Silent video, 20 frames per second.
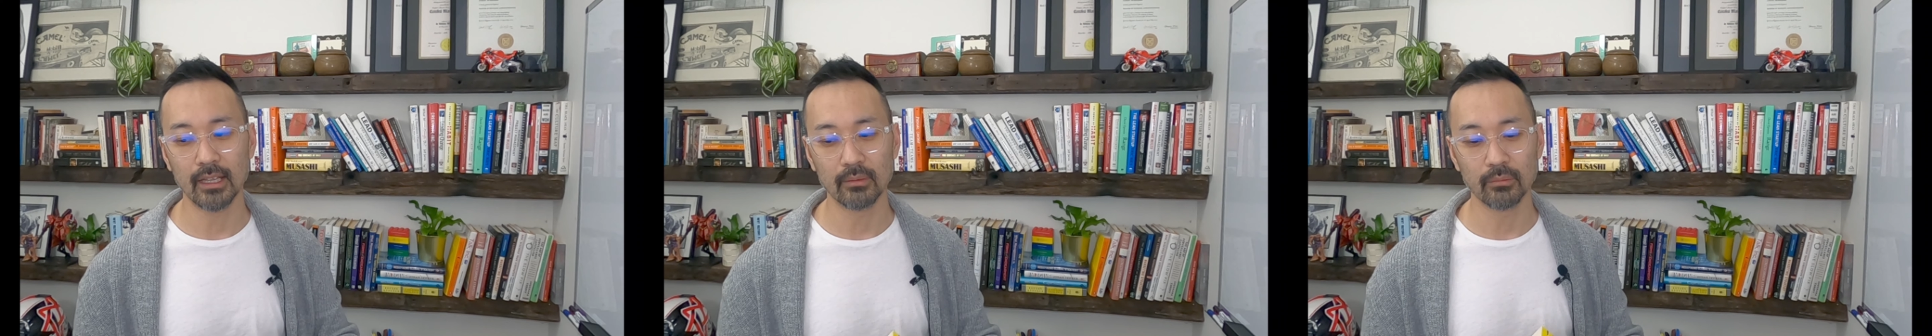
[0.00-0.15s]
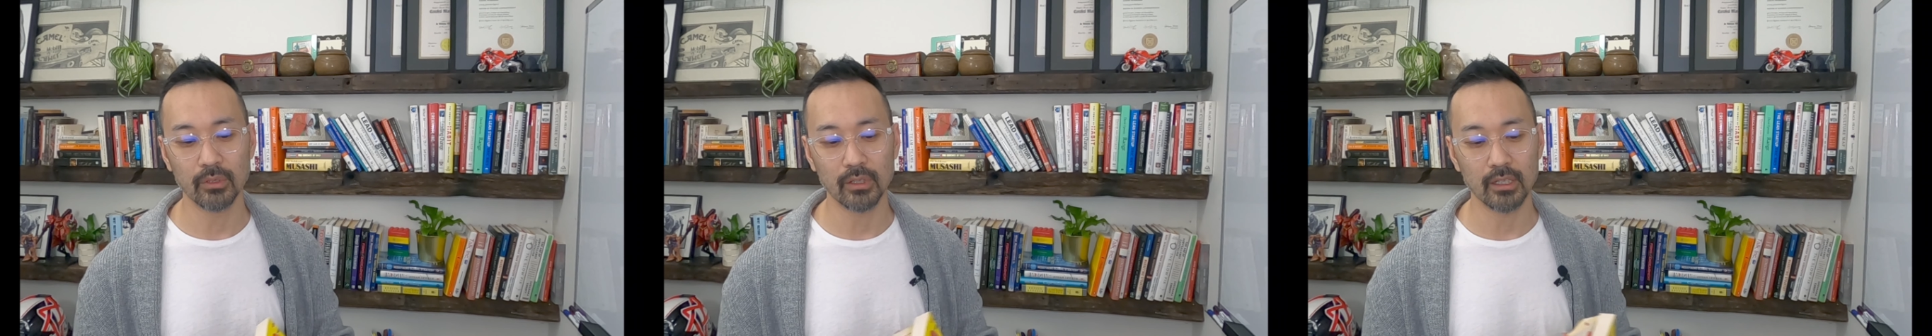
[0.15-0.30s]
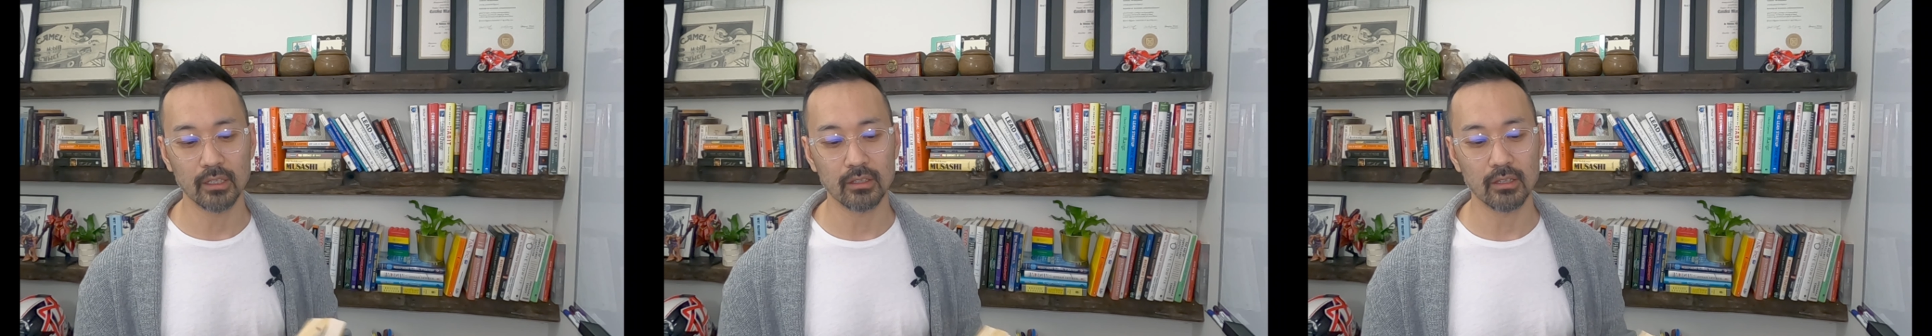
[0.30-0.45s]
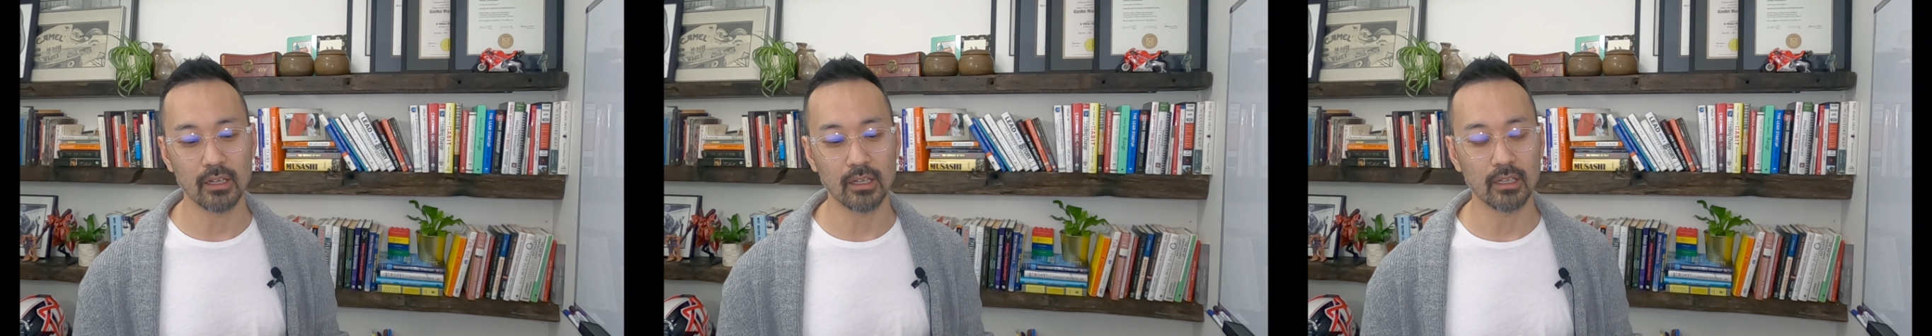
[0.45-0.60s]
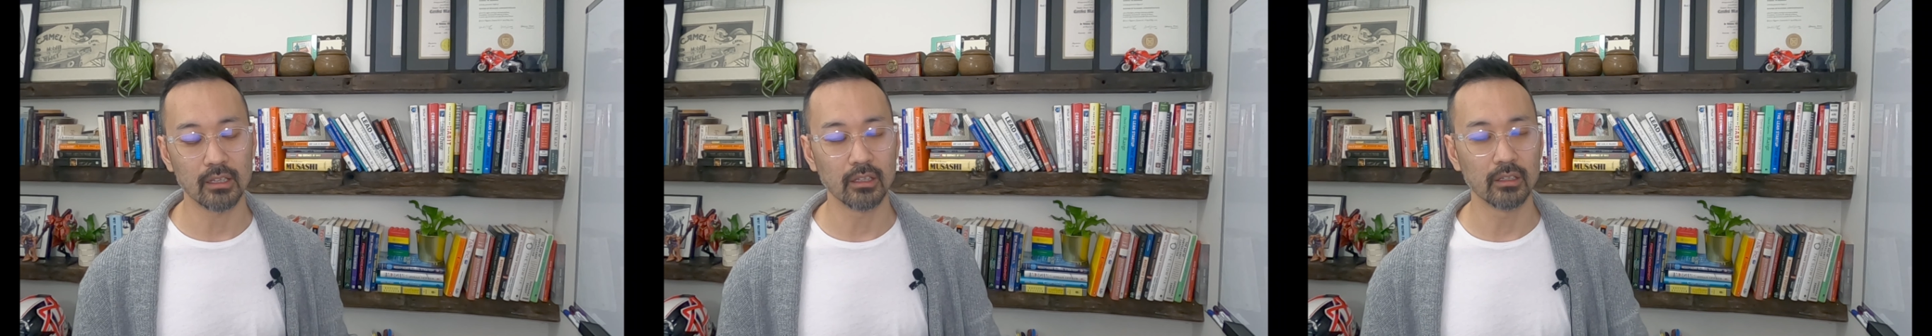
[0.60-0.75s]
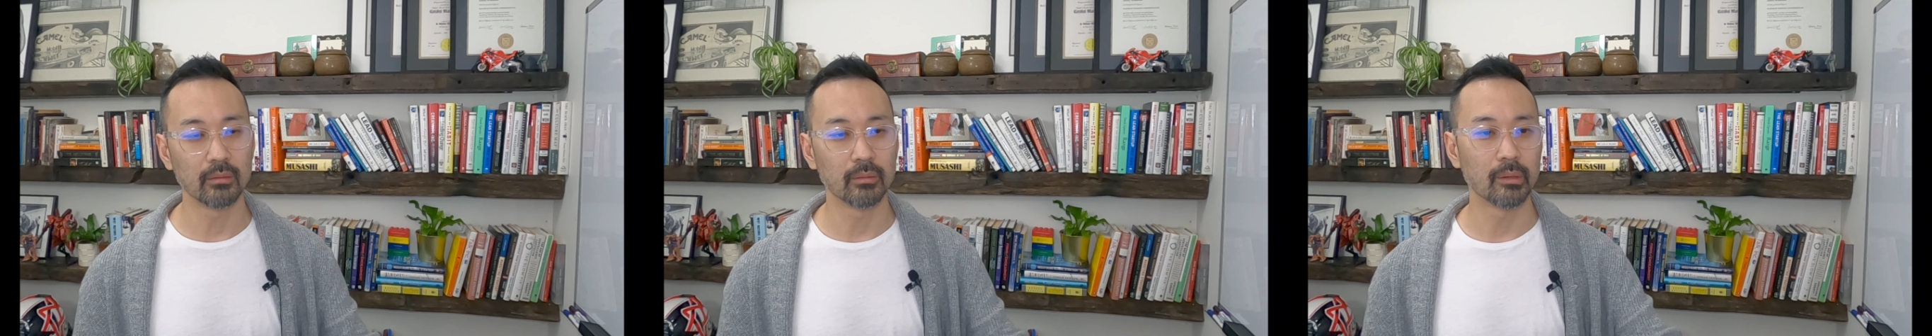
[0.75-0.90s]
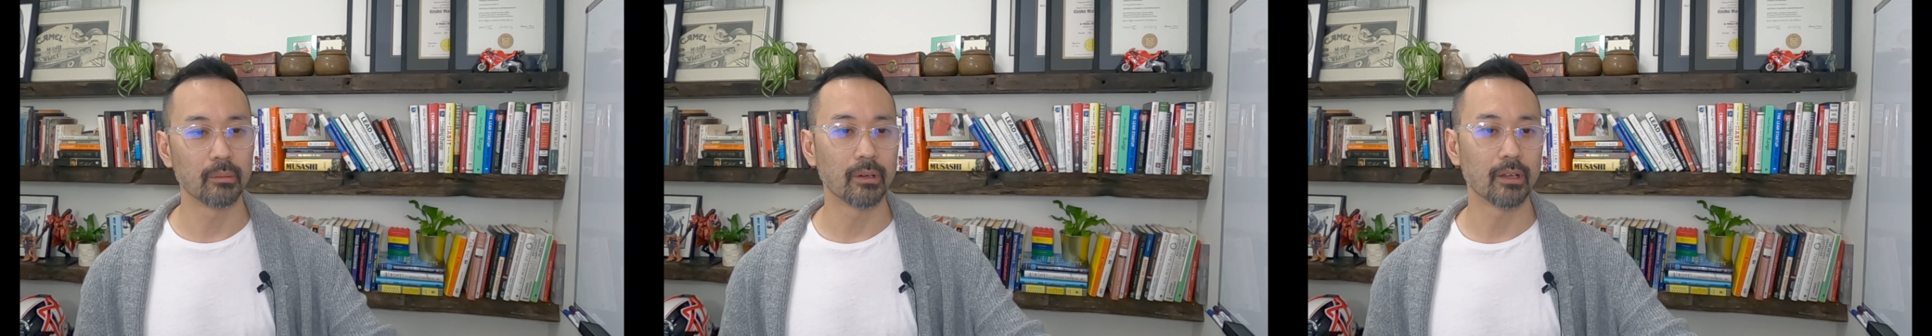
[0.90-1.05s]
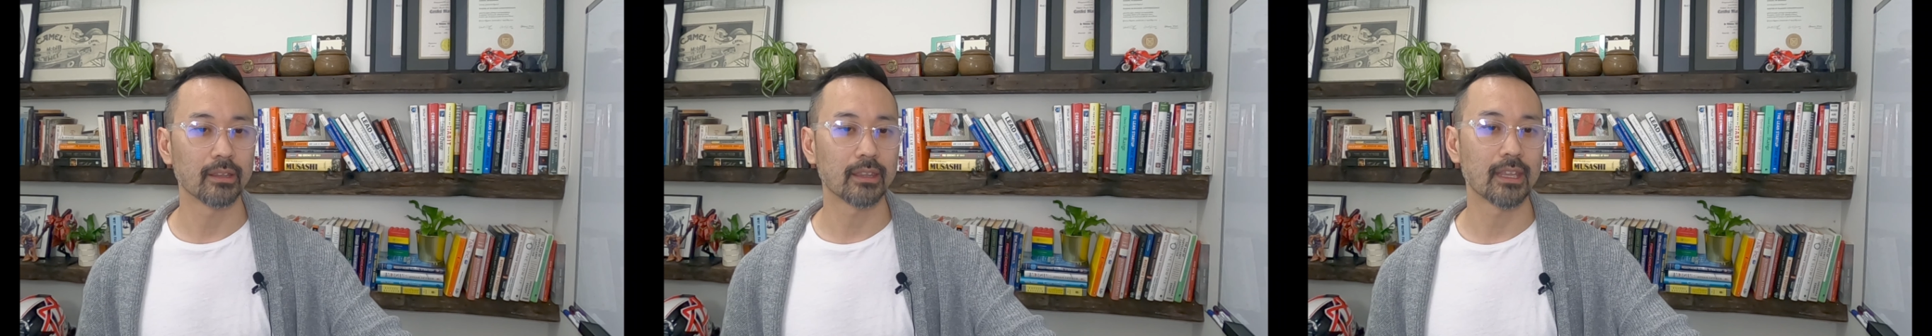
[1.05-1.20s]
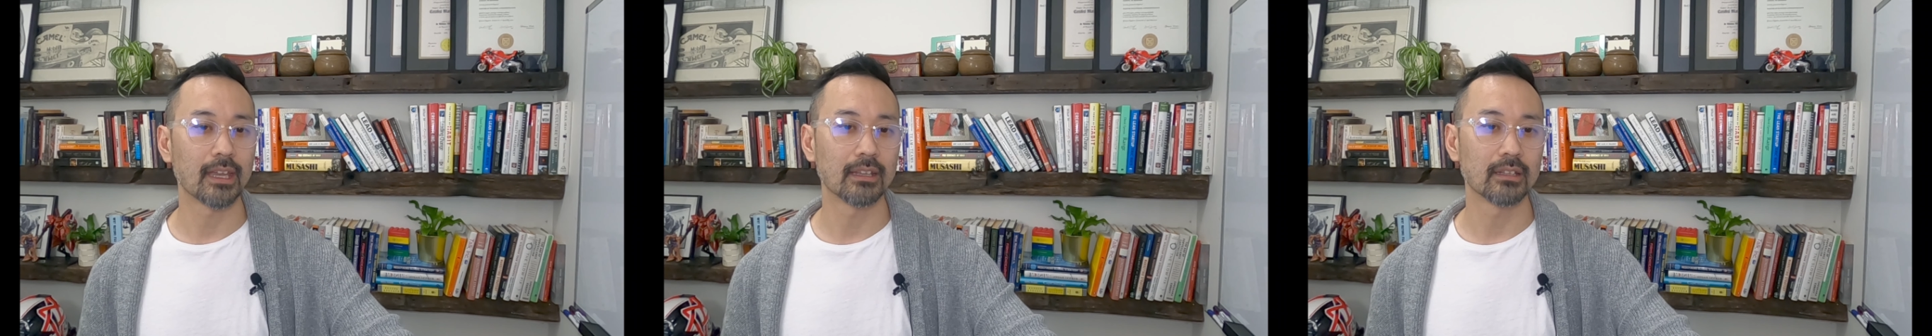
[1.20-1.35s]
that, and we can talk a little bit about